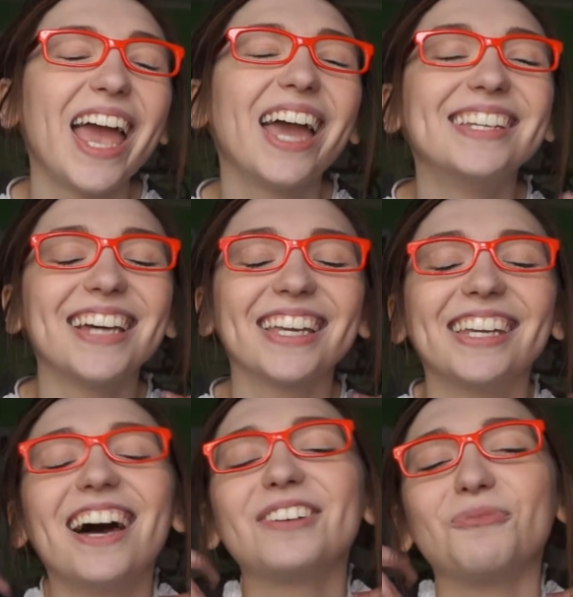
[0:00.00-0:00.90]
and I
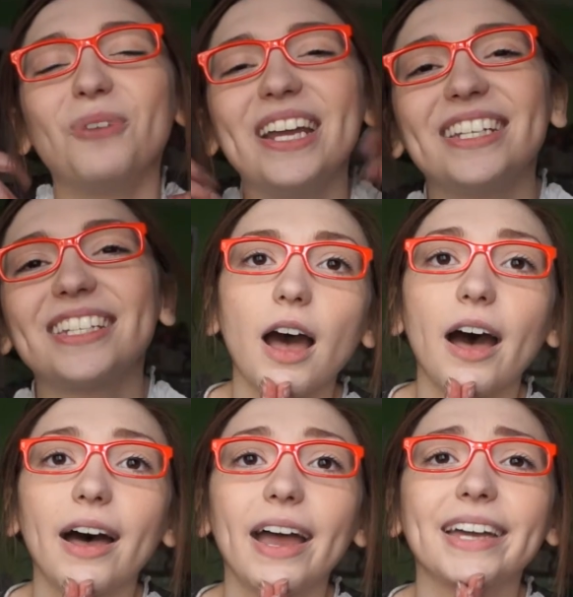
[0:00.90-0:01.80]
cannot wait.
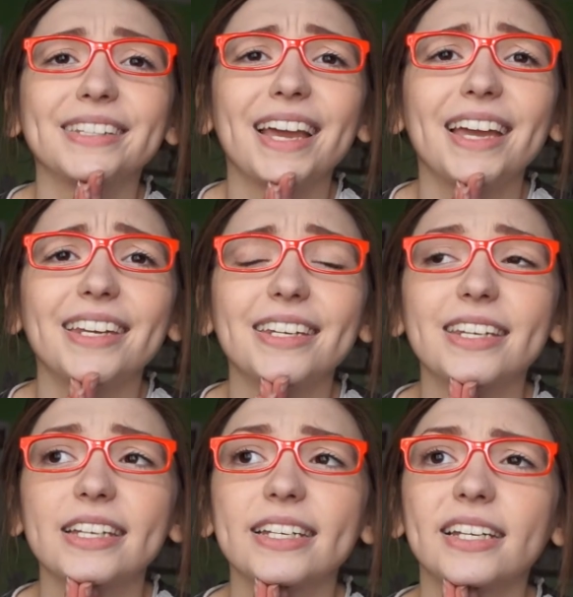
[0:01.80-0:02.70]
Uh, and then
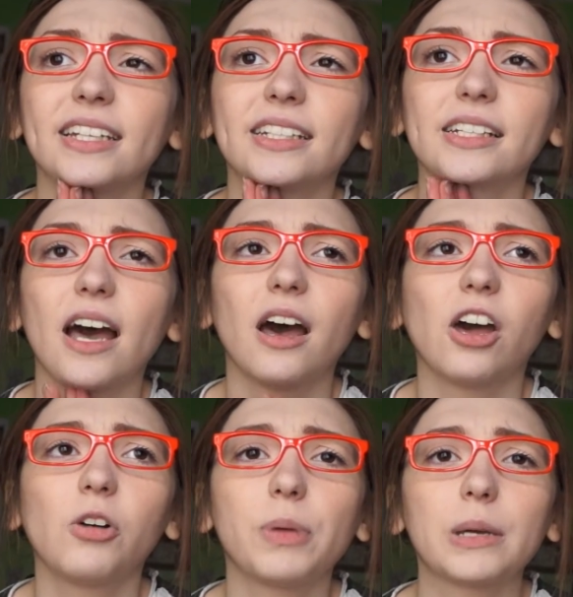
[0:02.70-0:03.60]

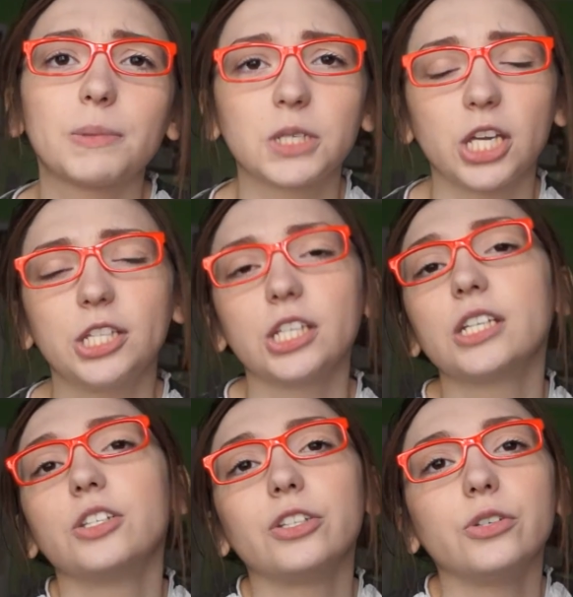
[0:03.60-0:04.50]
I'll probably be changing
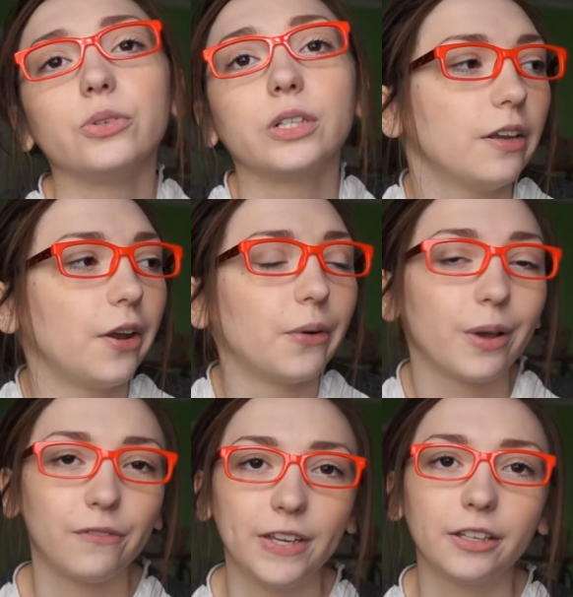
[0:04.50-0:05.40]
into, you know,
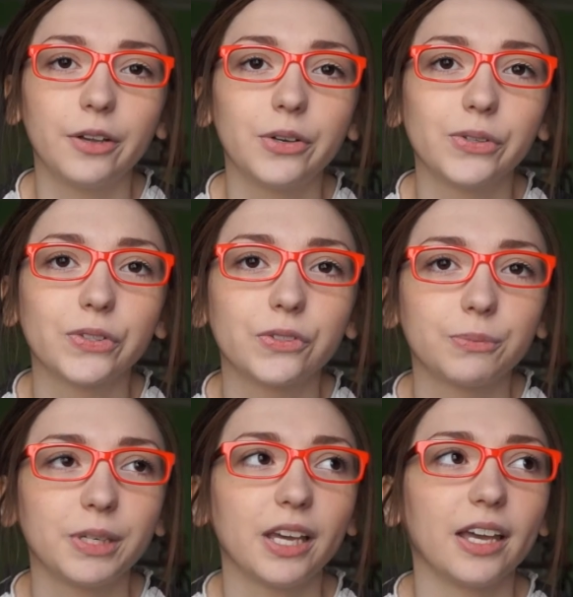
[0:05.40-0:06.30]
comfy clothes
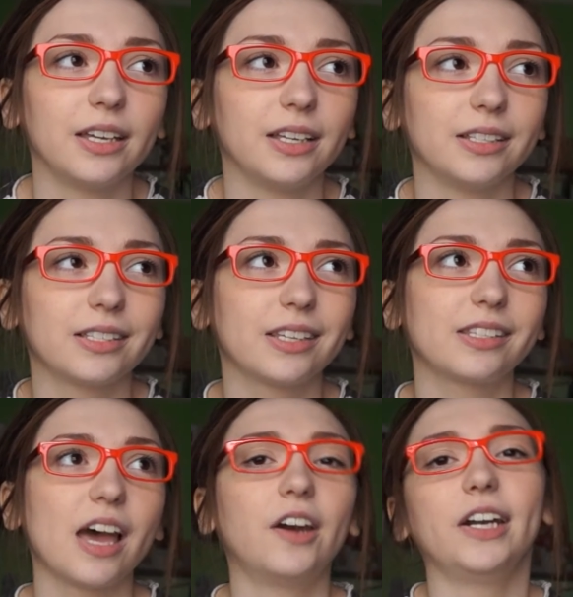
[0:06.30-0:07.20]
because
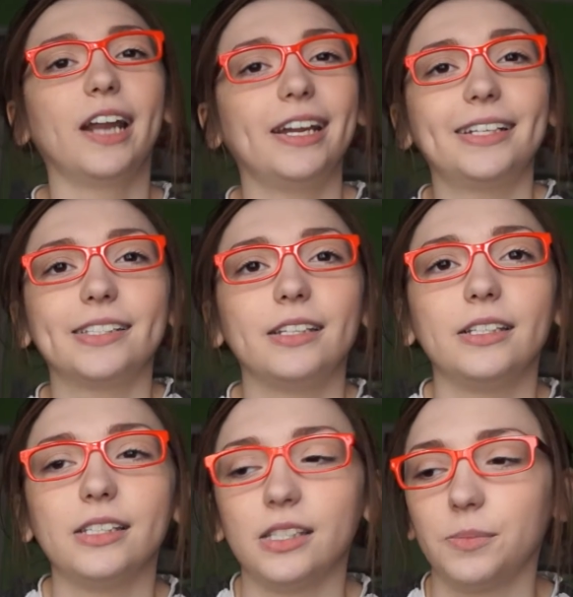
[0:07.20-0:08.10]
Saturday night is the
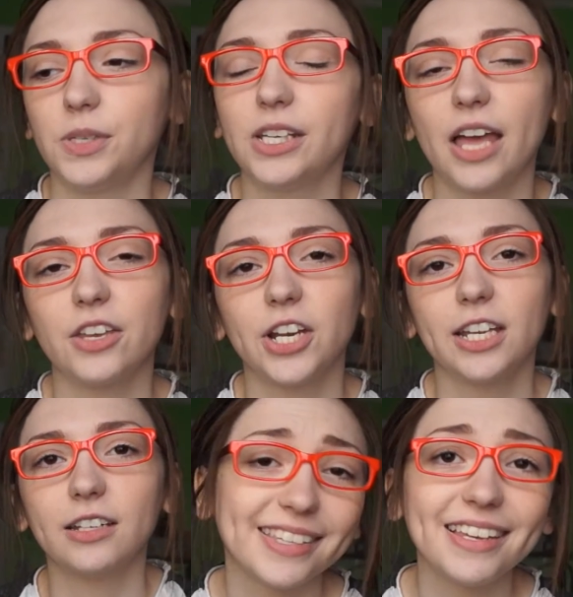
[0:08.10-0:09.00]
D two P gathering.
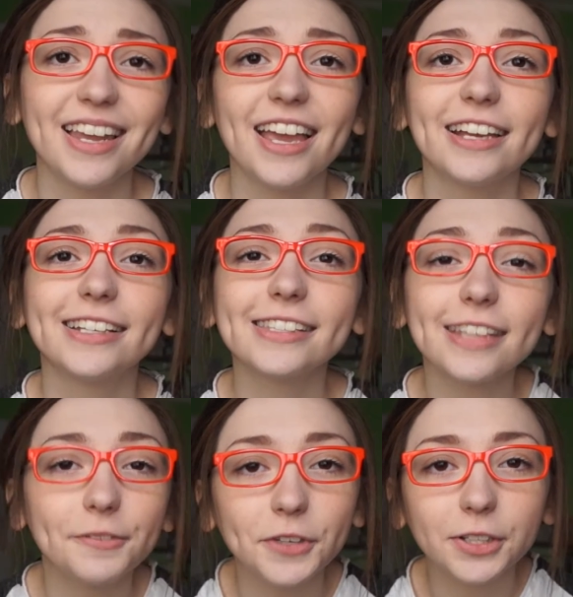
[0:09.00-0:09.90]
Sunday is
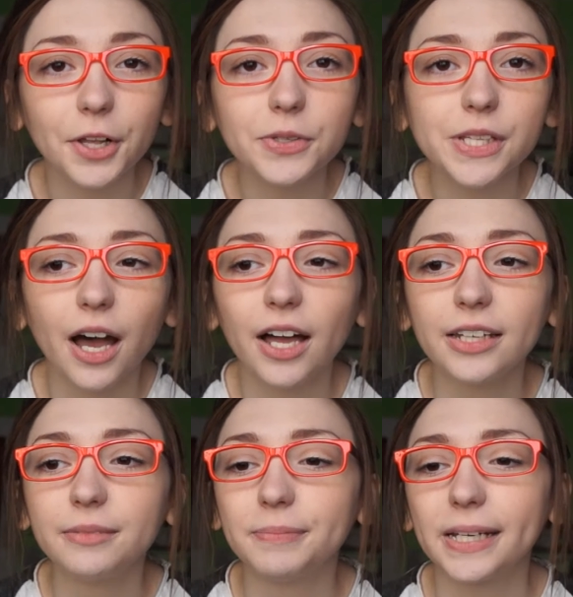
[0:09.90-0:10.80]
Comfy Clothes
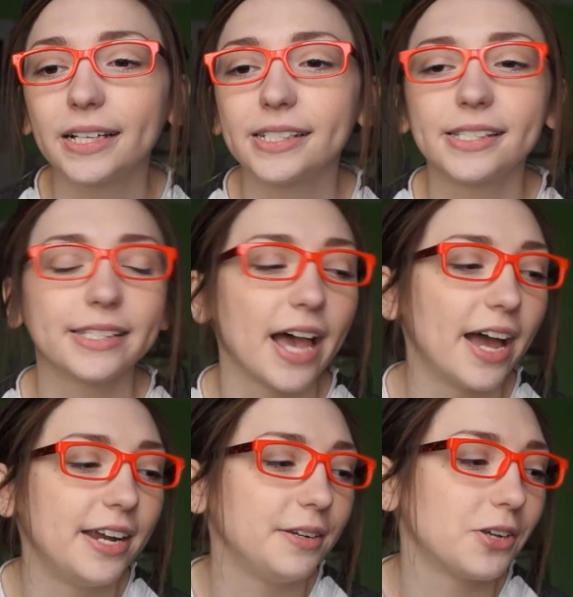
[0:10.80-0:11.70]
Con because
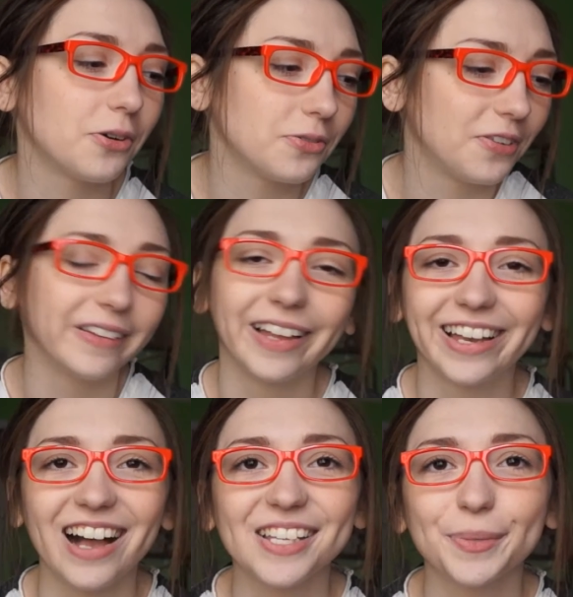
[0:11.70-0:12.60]
I don't feel like
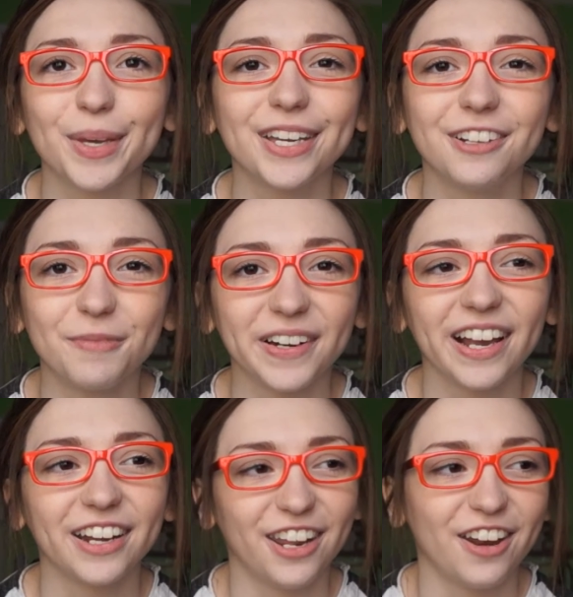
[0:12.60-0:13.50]
cosplaying or putting
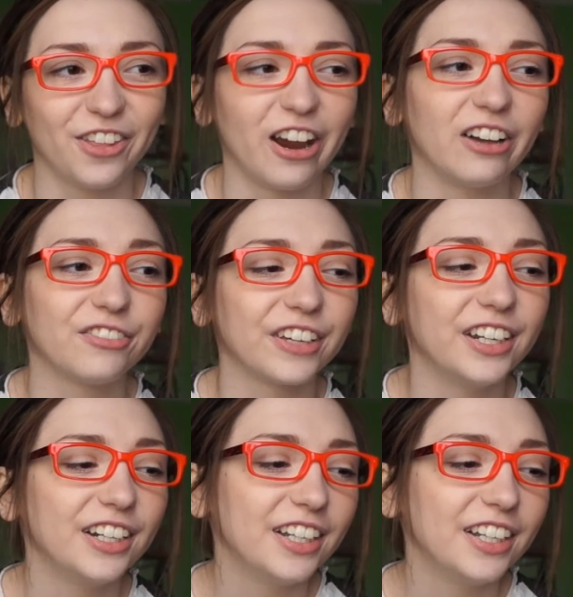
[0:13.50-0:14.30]
on another outfit,